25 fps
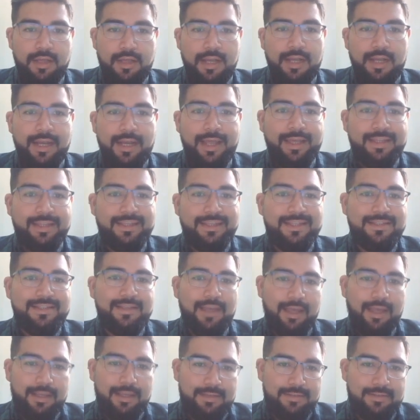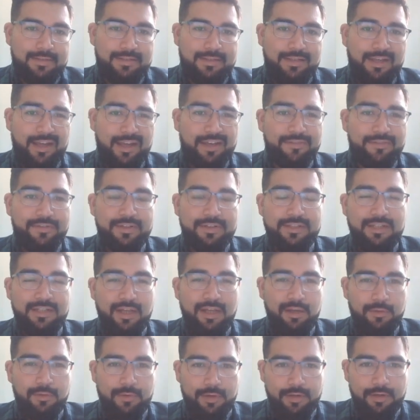Like in this case, the Eiffel
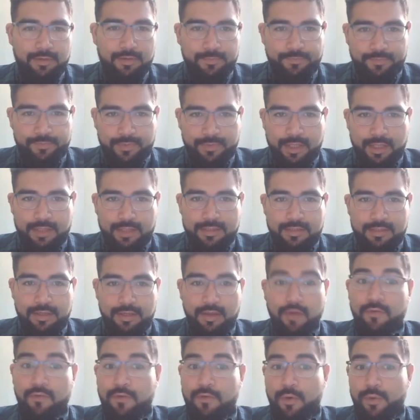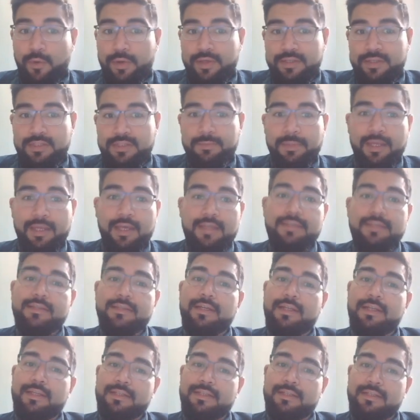Tower, it's focused
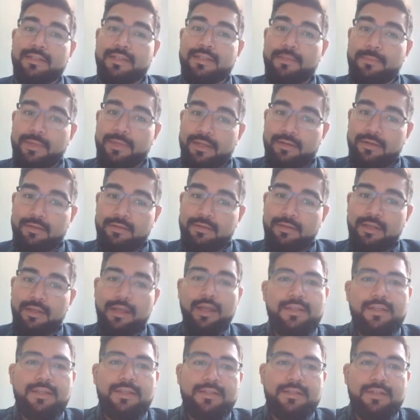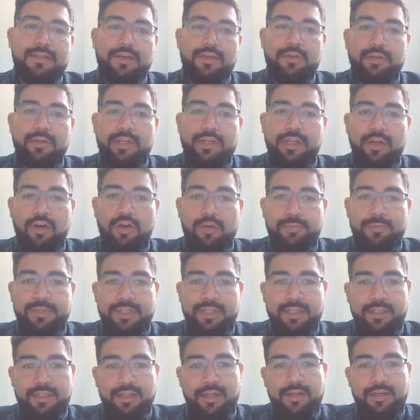because it is in the middle. It's the only
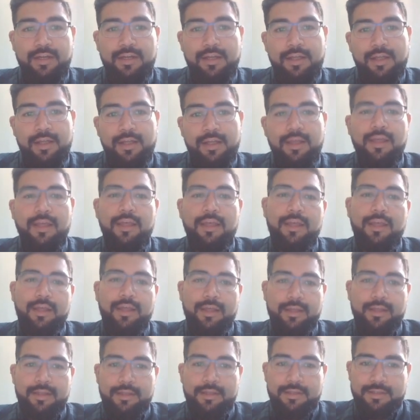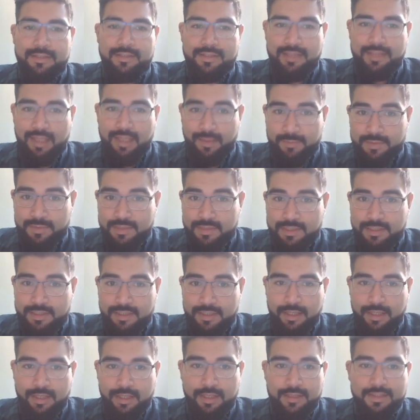object that seems
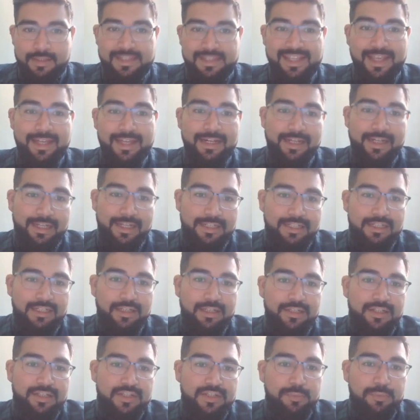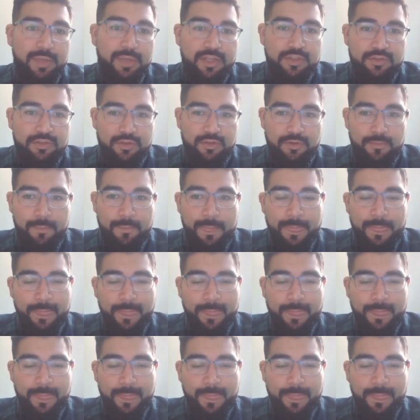salient in this picture.